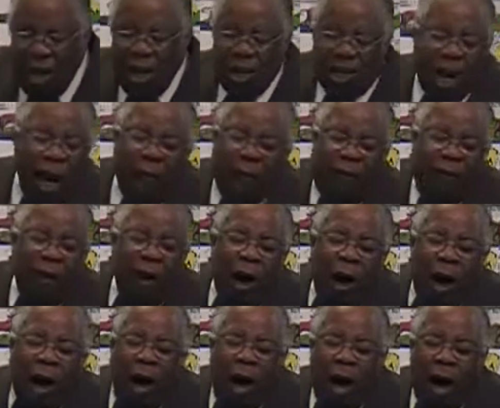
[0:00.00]
so
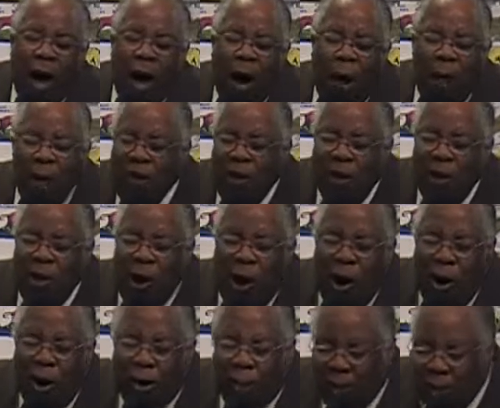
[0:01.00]
far in the
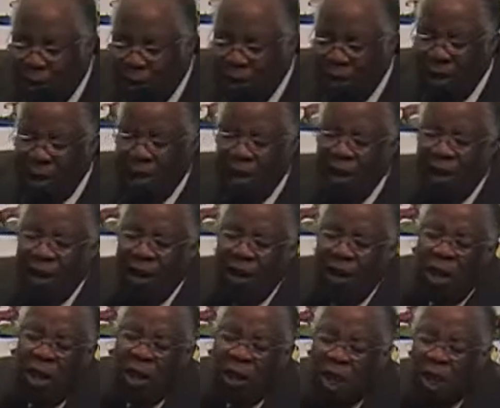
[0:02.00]
north,
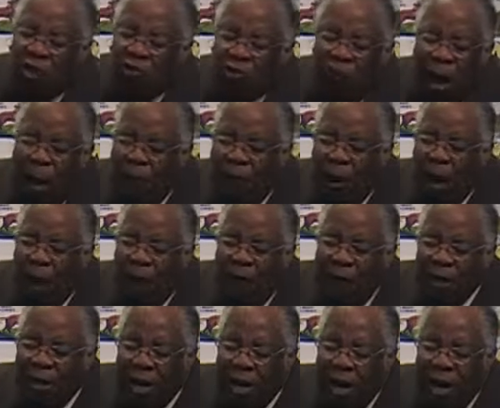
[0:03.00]
you could drop off
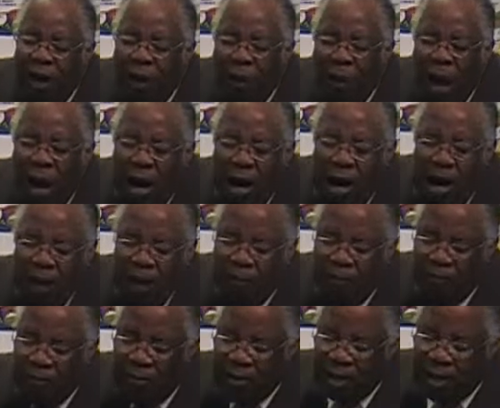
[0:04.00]
into nowhere.
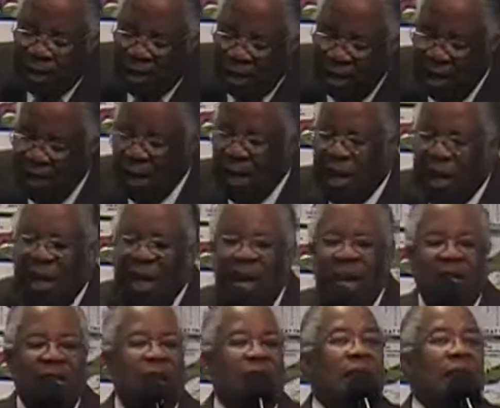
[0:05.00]
I
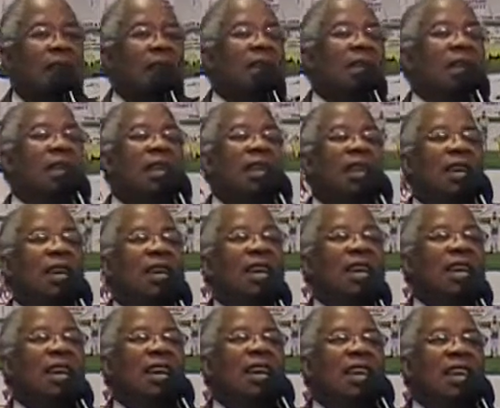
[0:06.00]
said, honey,
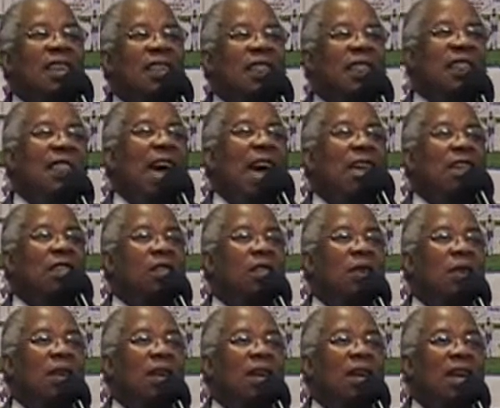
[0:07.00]
that's
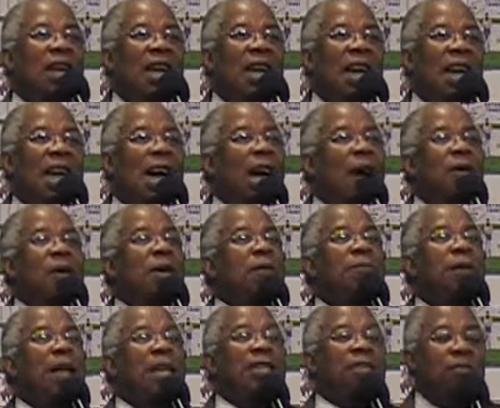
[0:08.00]
how he
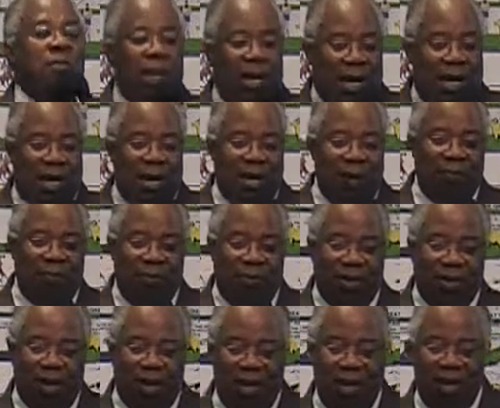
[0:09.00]
blessed me.
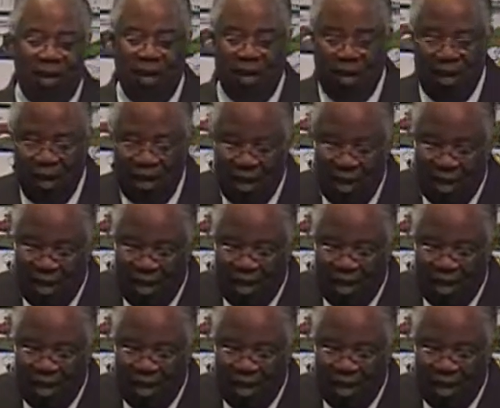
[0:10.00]
Amen.